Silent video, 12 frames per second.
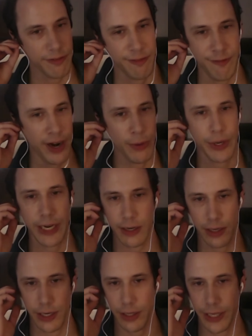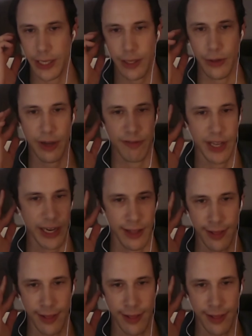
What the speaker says: very clearly you have like a